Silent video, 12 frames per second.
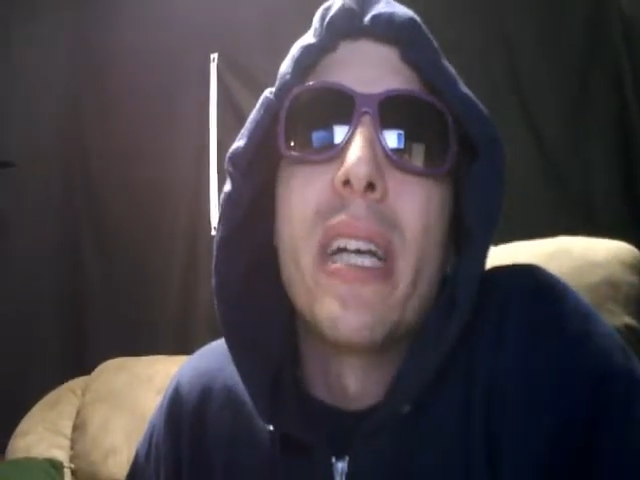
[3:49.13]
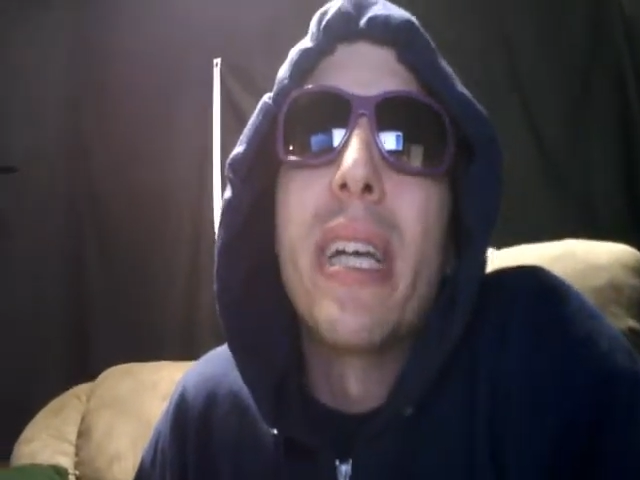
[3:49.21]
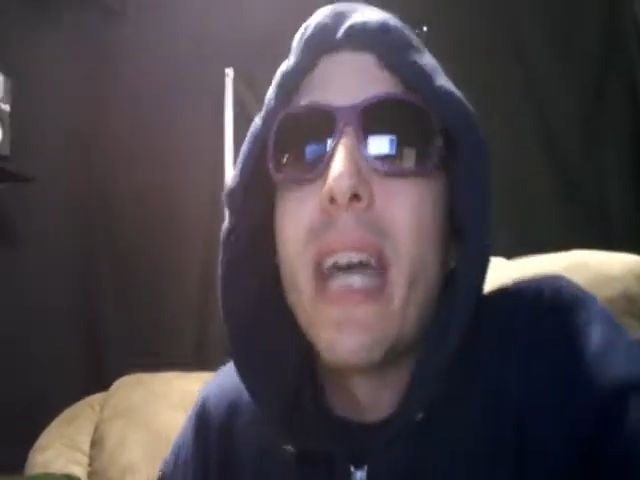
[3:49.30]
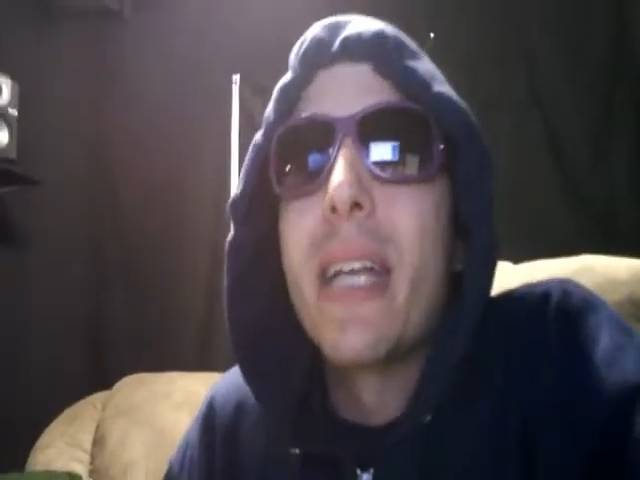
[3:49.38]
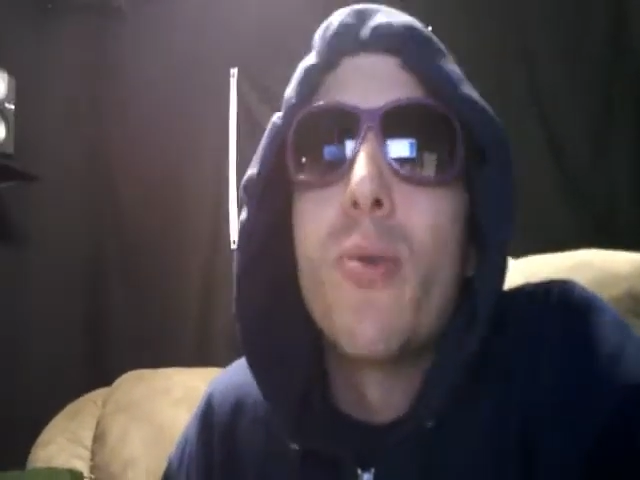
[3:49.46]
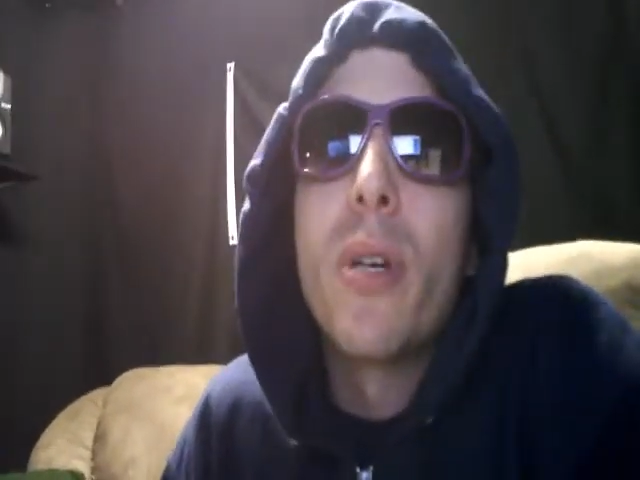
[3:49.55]
and
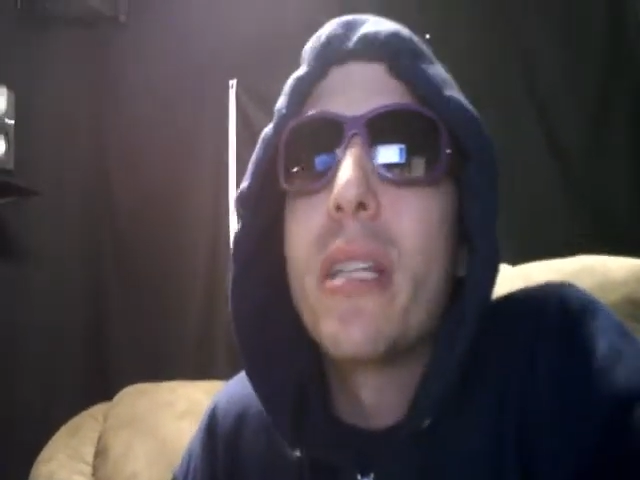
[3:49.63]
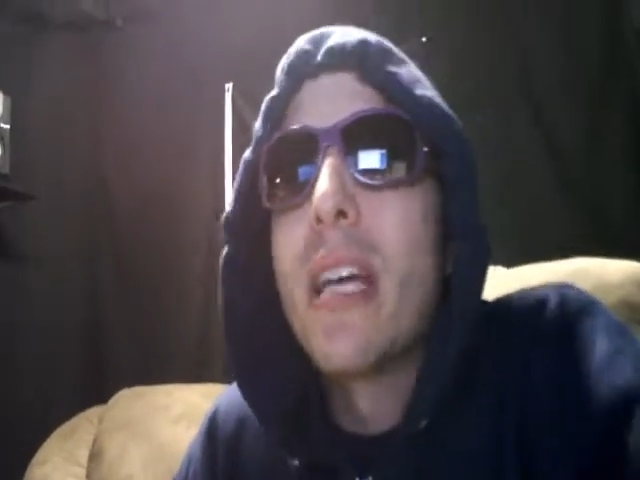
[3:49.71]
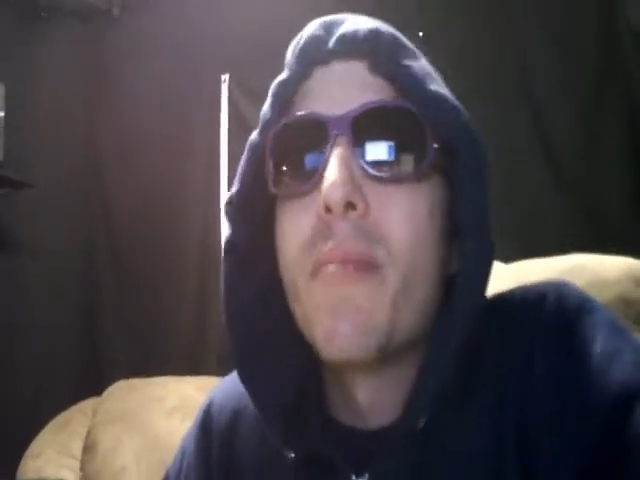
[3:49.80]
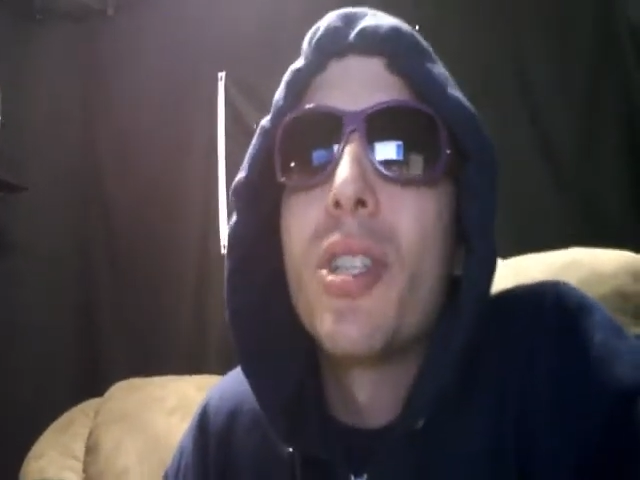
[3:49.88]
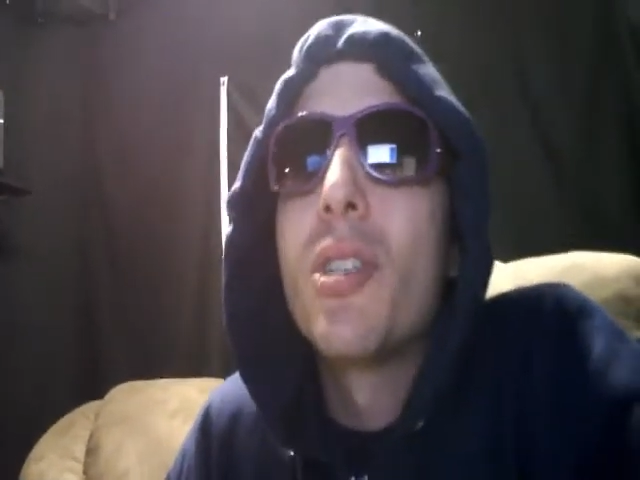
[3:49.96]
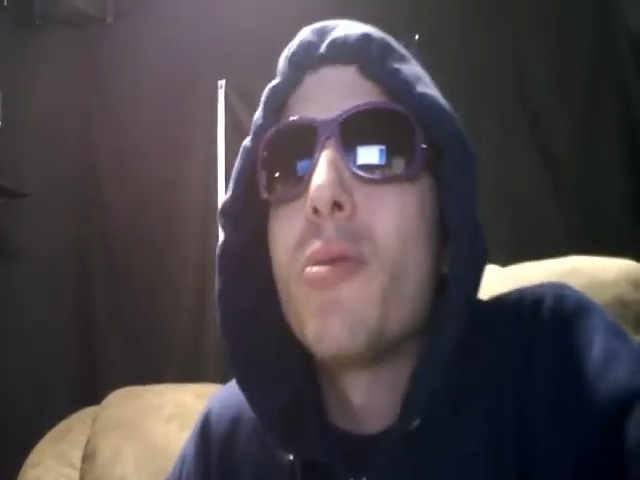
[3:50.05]
I didn't realize how
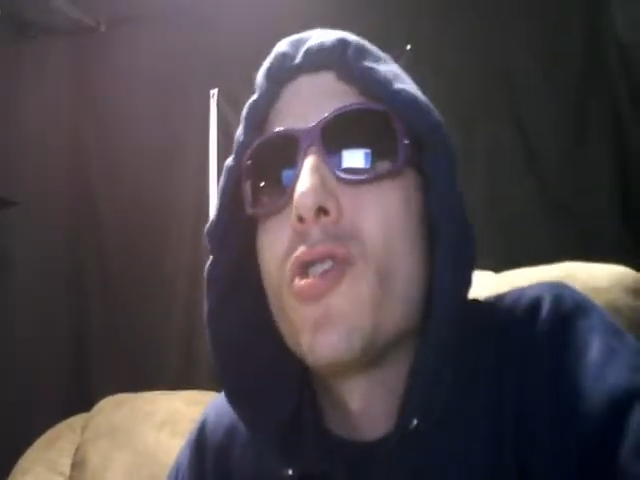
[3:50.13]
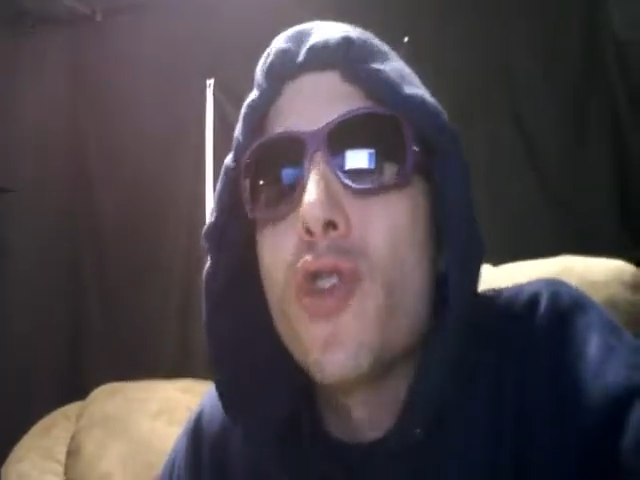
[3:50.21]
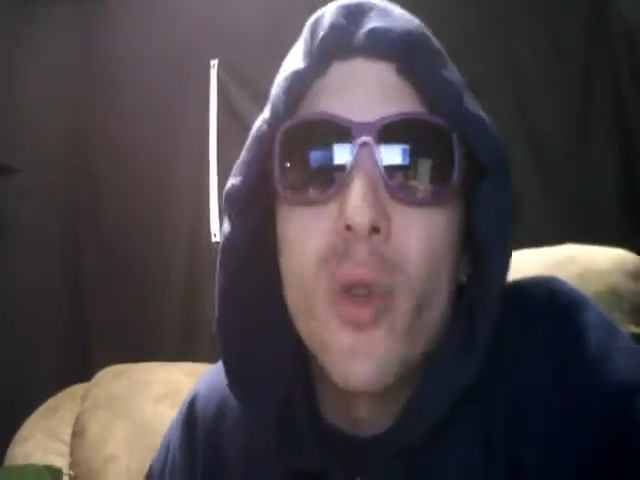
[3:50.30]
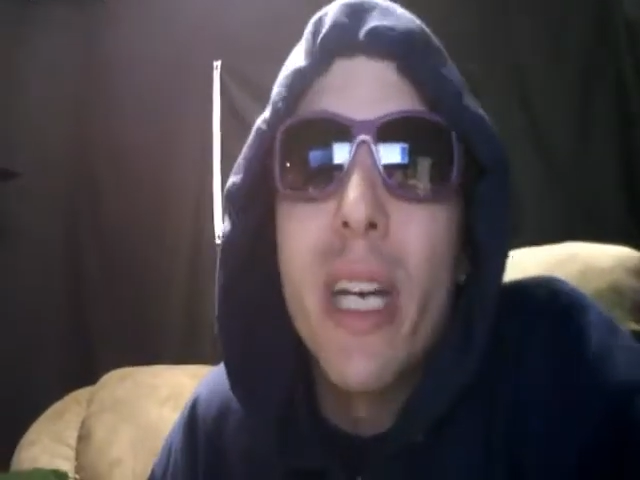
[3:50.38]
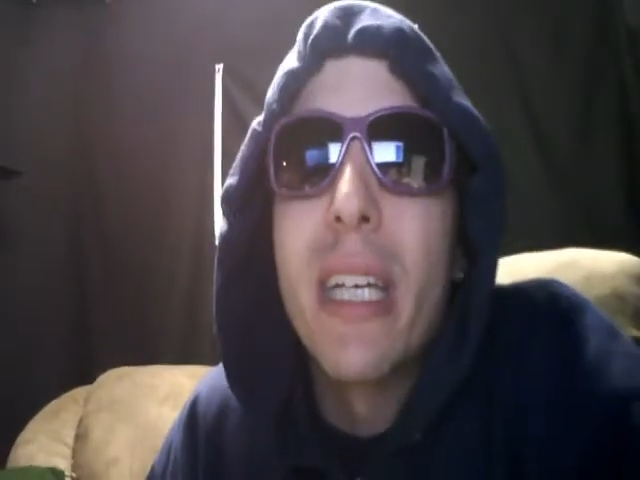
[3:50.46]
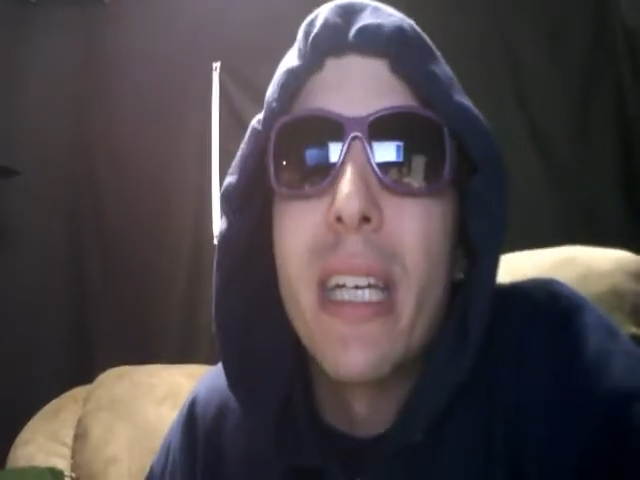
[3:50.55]
much she was
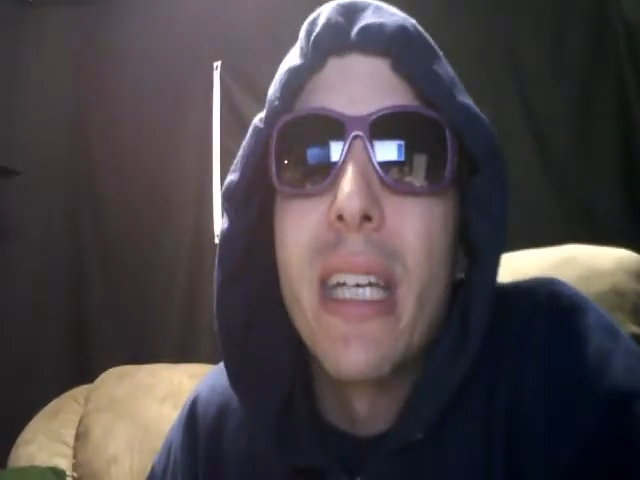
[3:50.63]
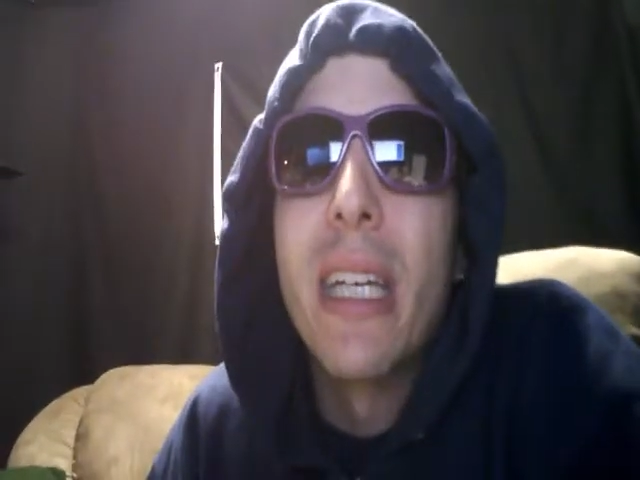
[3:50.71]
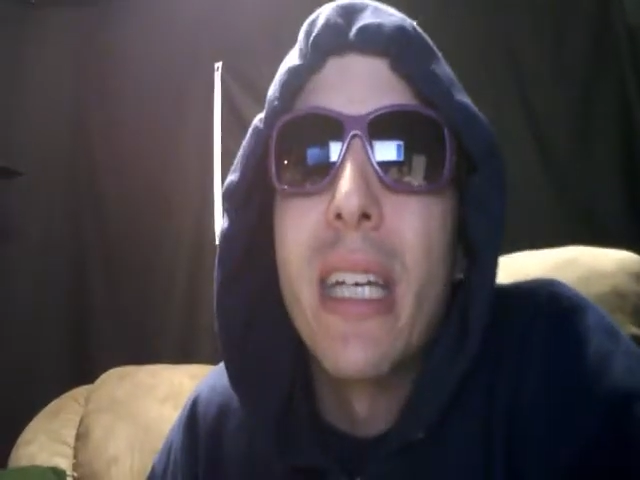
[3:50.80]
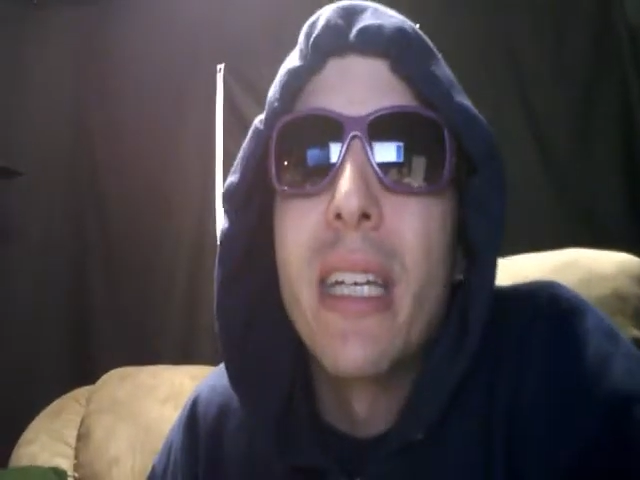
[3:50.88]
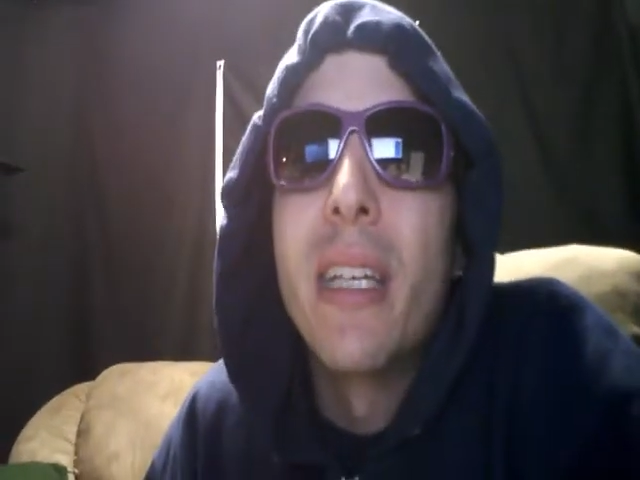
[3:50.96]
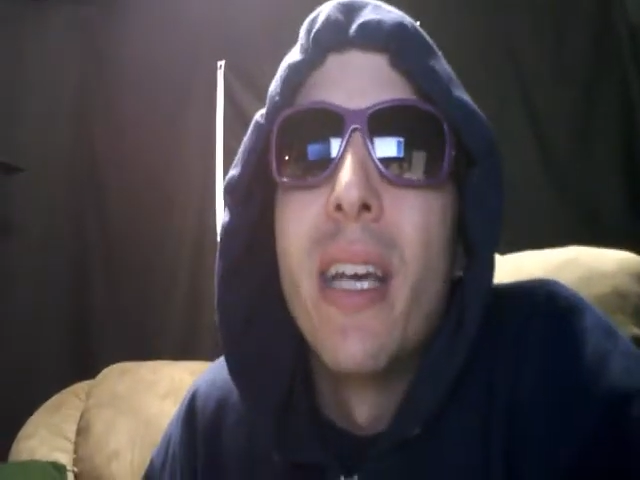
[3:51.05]

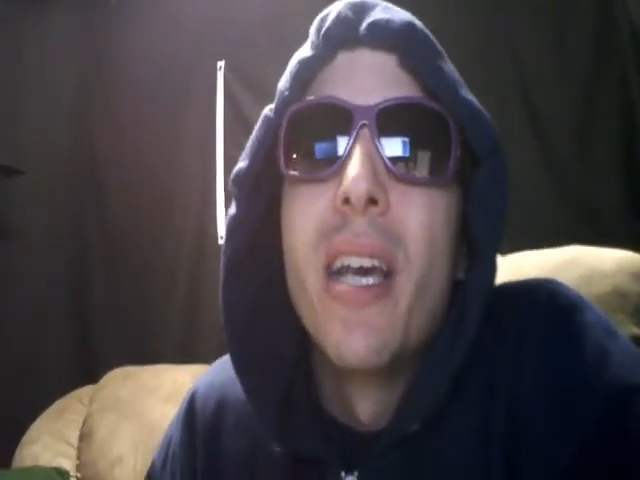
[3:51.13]
drinking.